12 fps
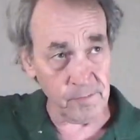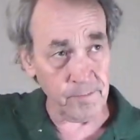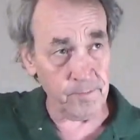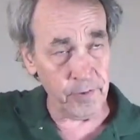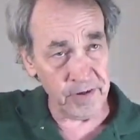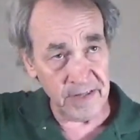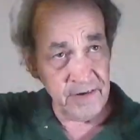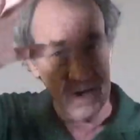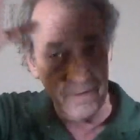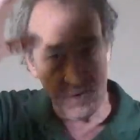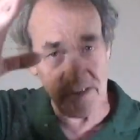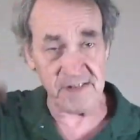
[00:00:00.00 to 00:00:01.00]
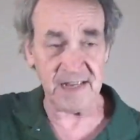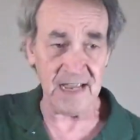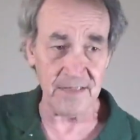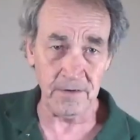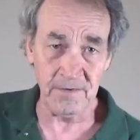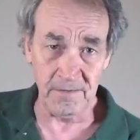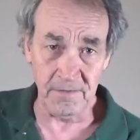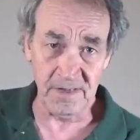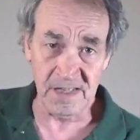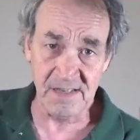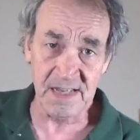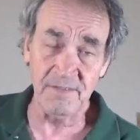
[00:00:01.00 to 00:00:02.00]
putting their efforts together
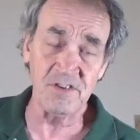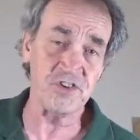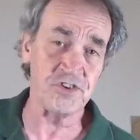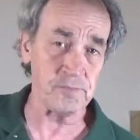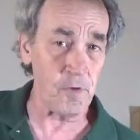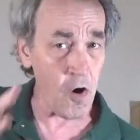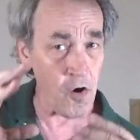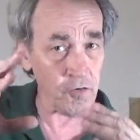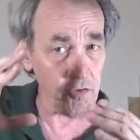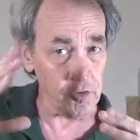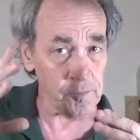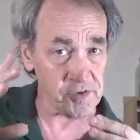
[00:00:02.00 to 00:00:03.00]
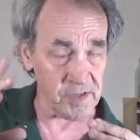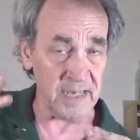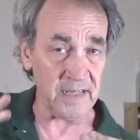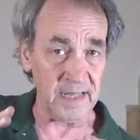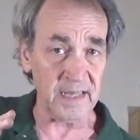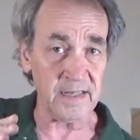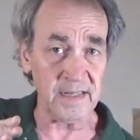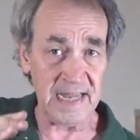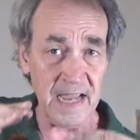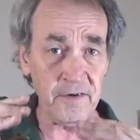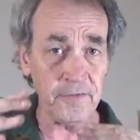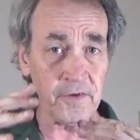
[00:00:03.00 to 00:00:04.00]
instead of just small groups like
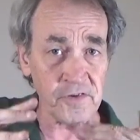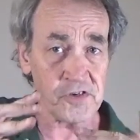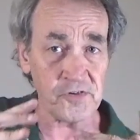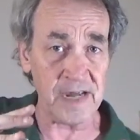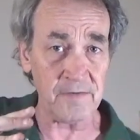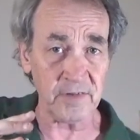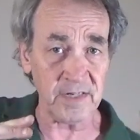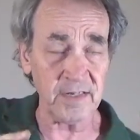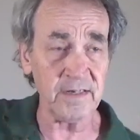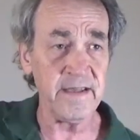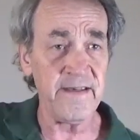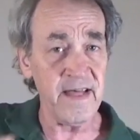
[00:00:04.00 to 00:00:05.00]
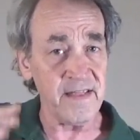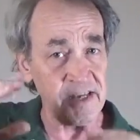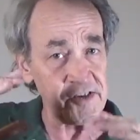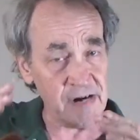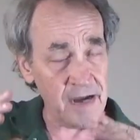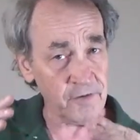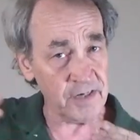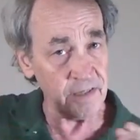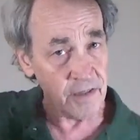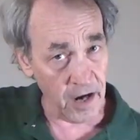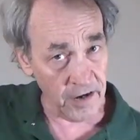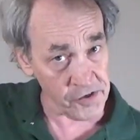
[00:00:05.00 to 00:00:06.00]
Neanderthals traveled in. They traveled in
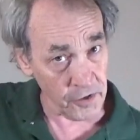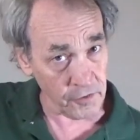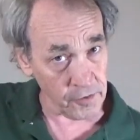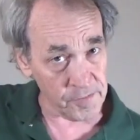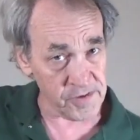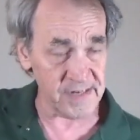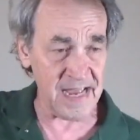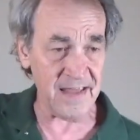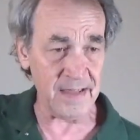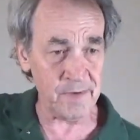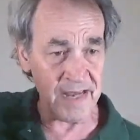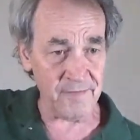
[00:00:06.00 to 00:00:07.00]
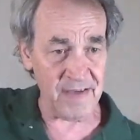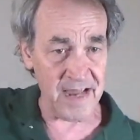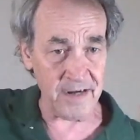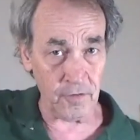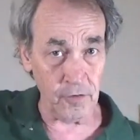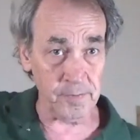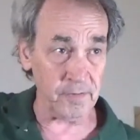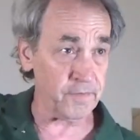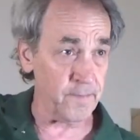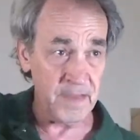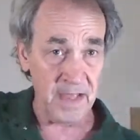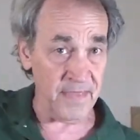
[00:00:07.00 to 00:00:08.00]
larger groups. Now they might have had a group of
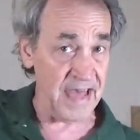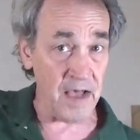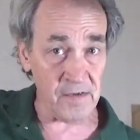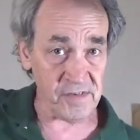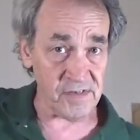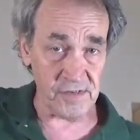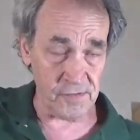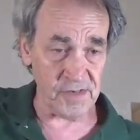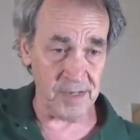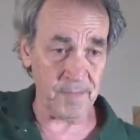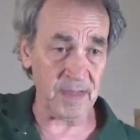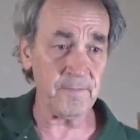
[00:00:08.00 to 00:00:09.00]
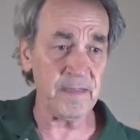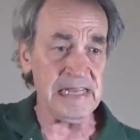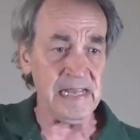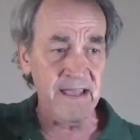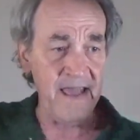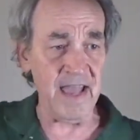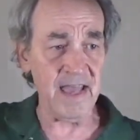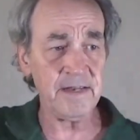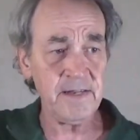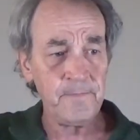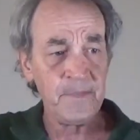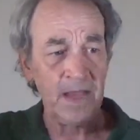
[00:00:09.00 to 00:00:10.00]
thousands or something. And